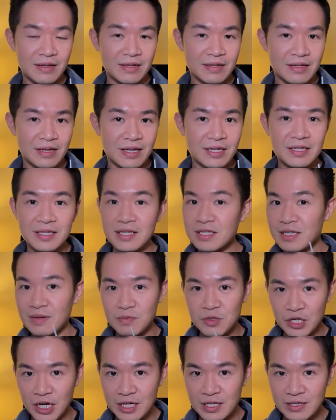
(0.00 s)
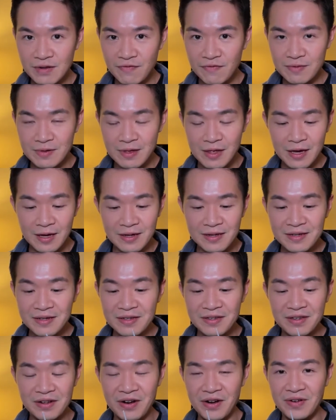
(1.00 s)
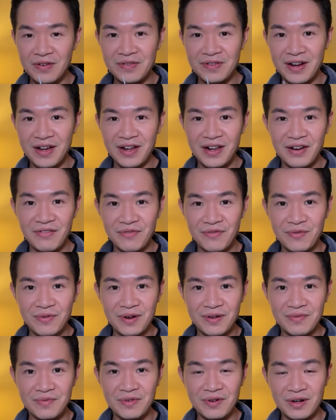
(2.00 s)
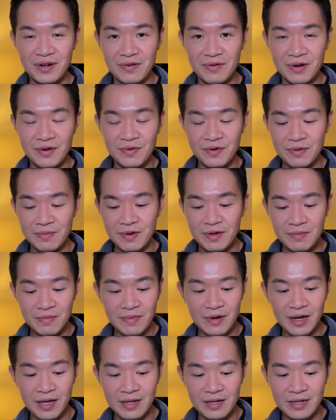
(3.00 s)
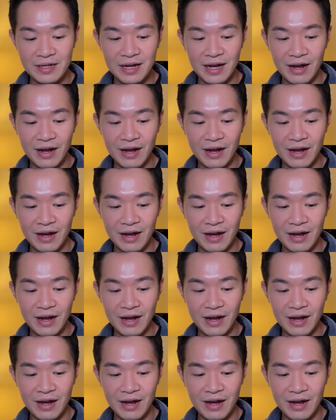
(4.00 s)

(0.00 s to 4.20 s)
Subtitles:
It's a subjective thing, not everyone will agree with me, but